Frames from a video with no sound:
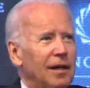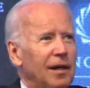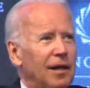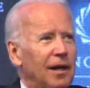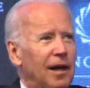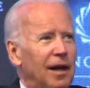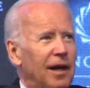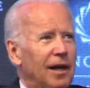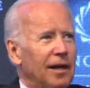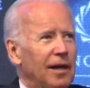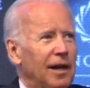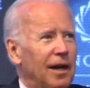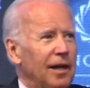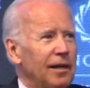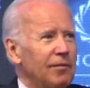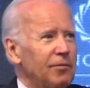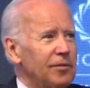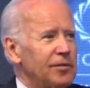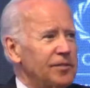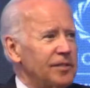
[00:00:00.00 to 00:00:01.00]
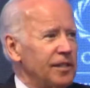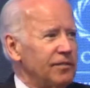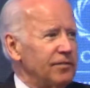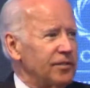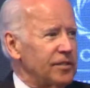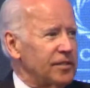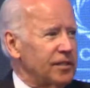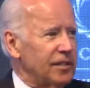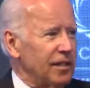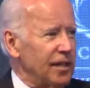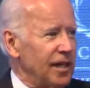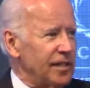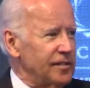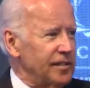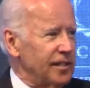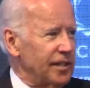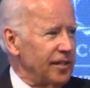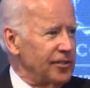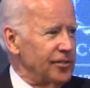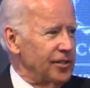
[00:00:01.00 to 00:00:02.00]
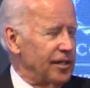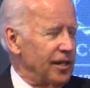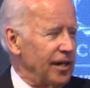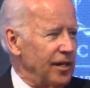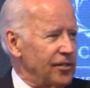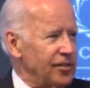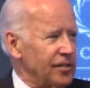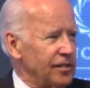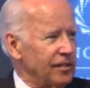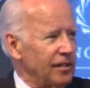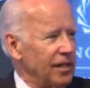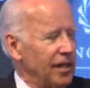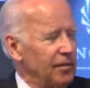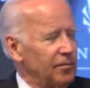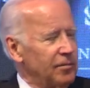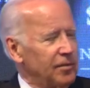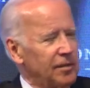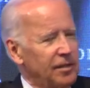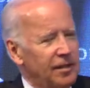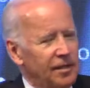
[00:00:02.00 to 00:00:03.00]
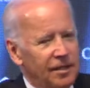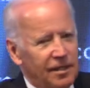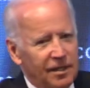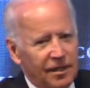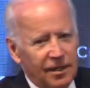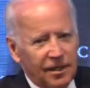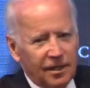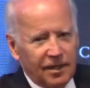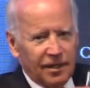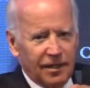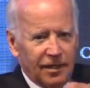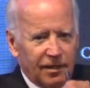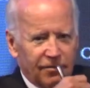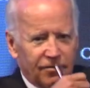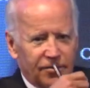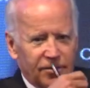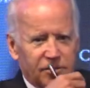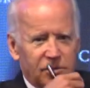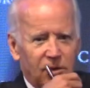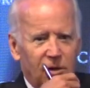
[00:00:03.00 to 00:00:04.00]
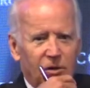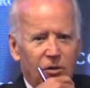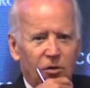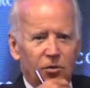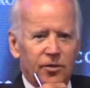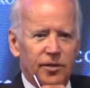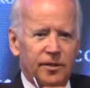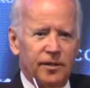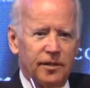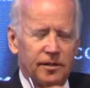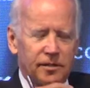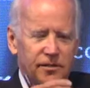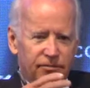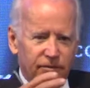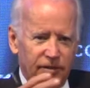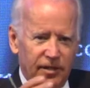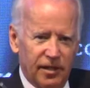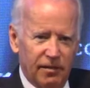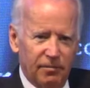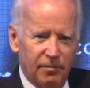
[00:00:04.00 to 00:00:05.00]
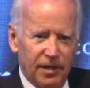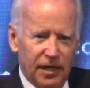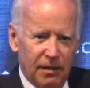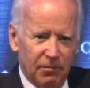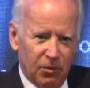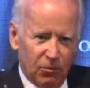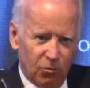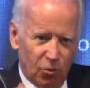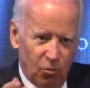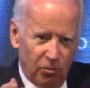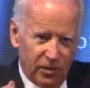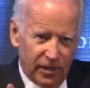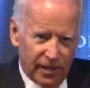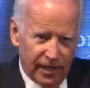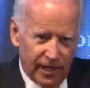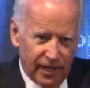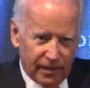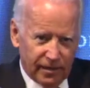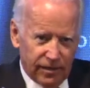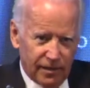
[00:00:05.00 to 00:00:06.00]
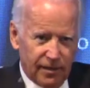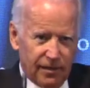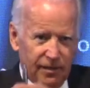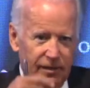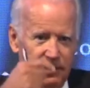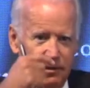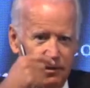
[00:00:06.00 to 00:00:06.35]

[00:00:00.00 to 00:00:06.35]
I received a scholastic education. If His All Holiness forgive me, I'm a Roman Catholic.